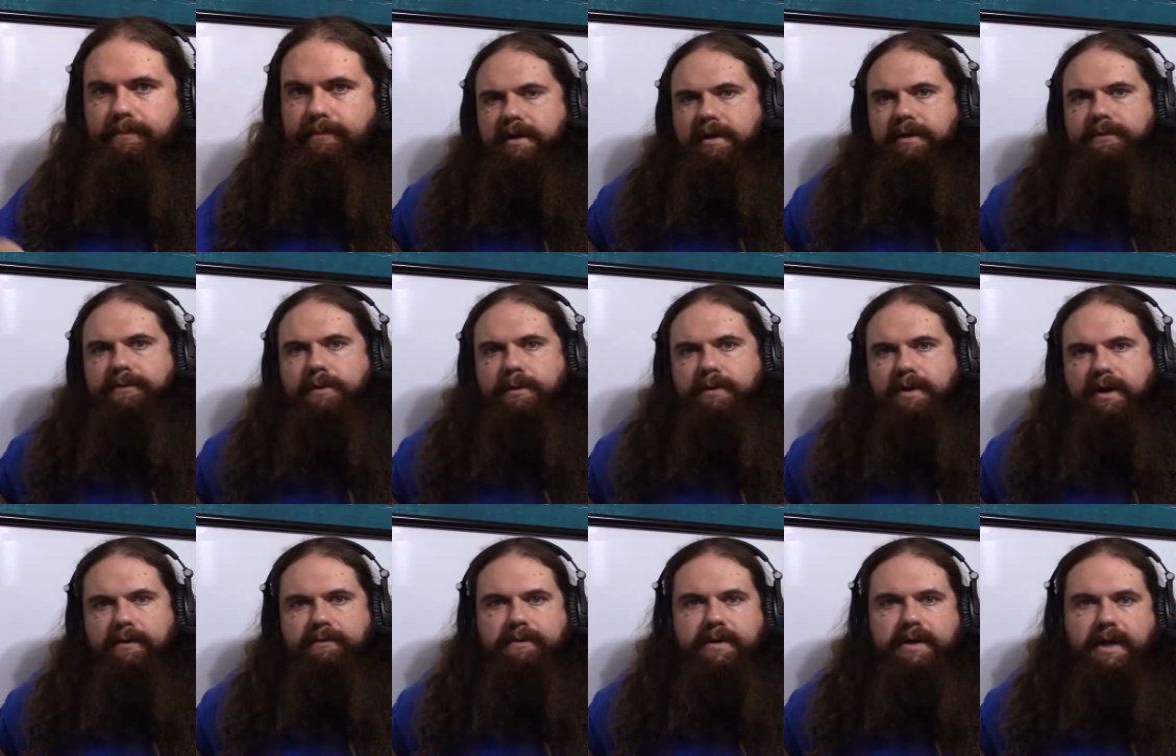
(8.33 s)
If you
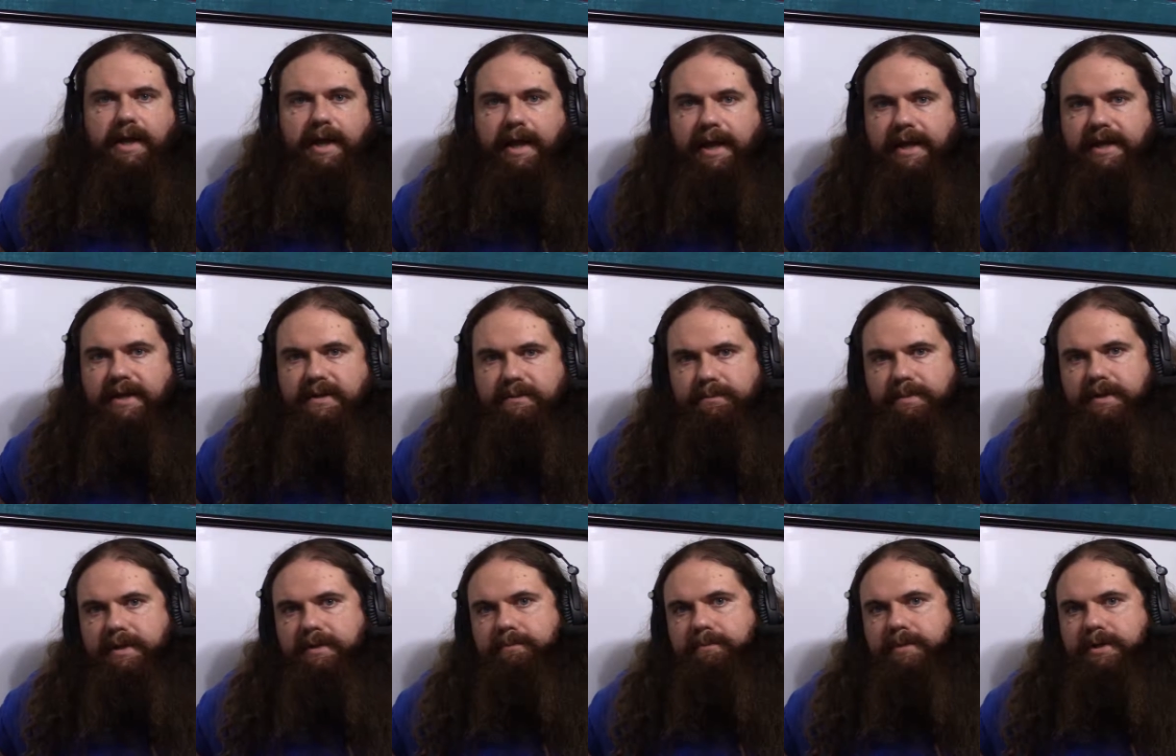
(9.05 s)
have an
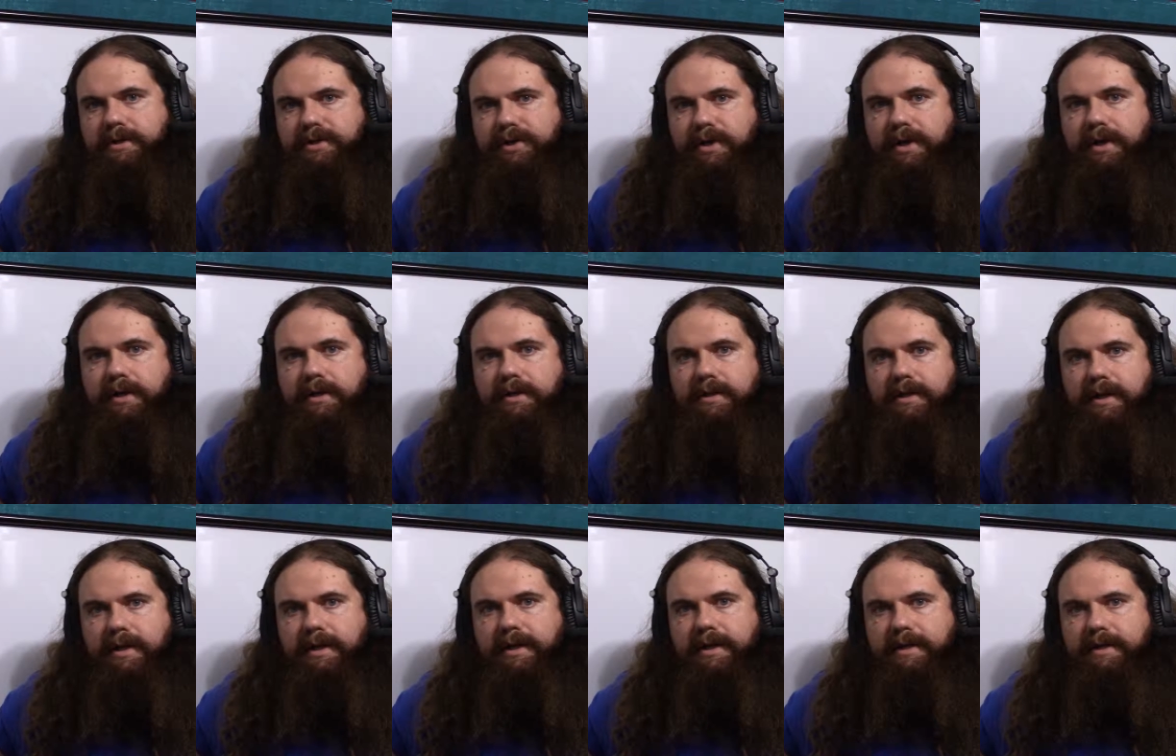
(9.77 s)
8-bit machine
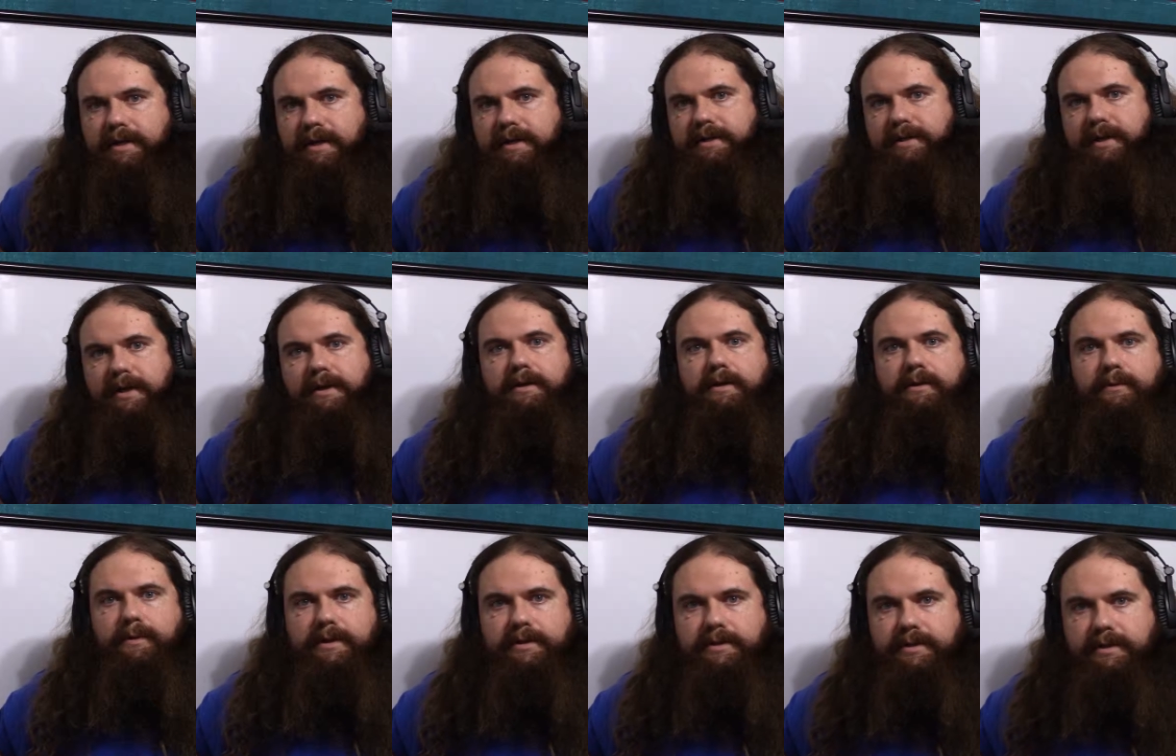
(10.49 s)
like a
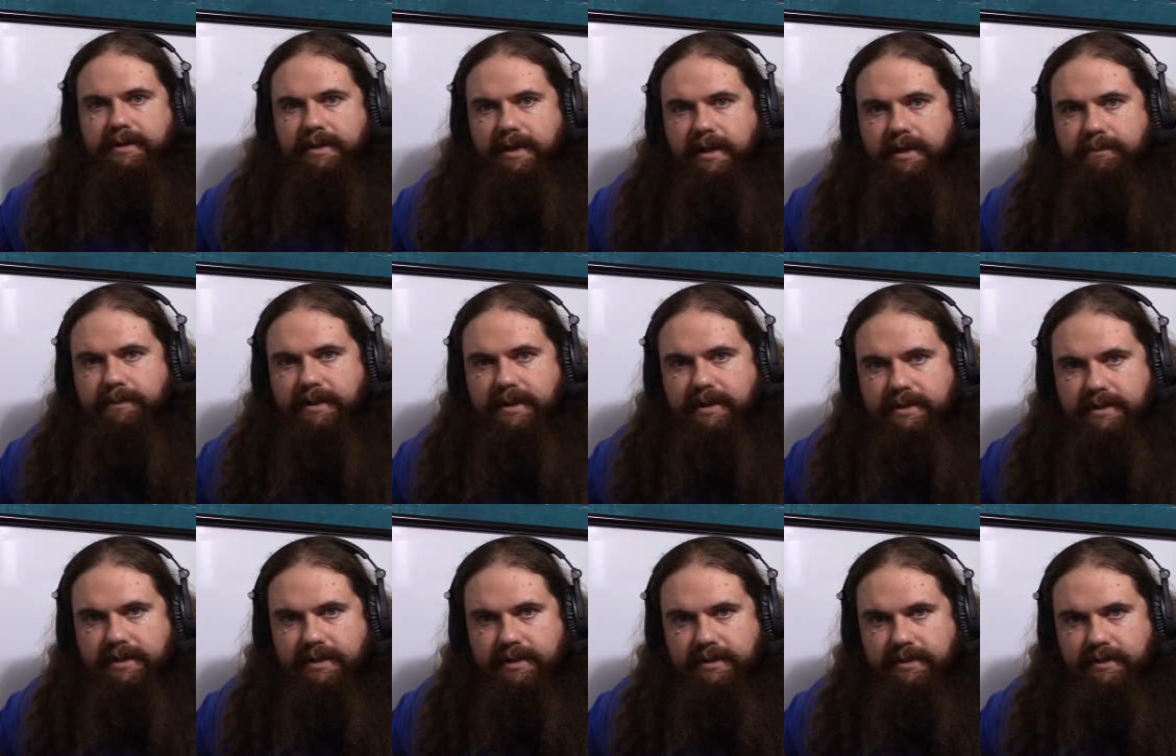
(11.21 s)
Nintendo Entertainment
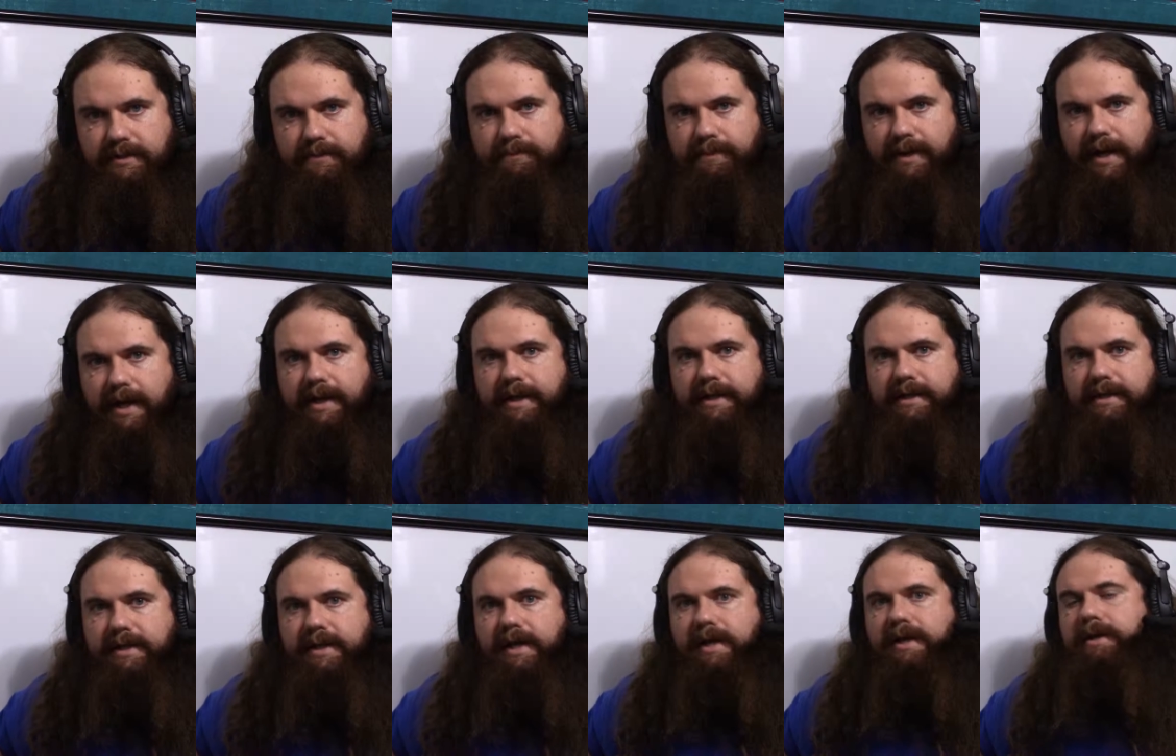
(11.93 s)
System back in
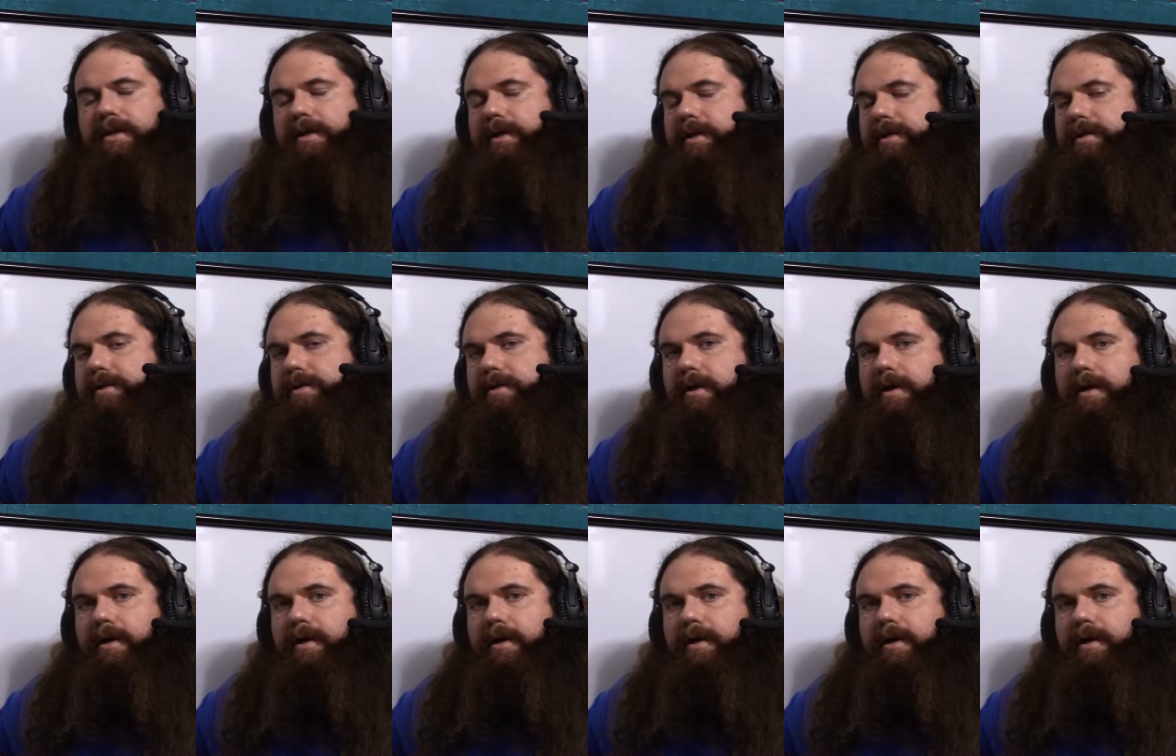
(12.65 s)
the 80s,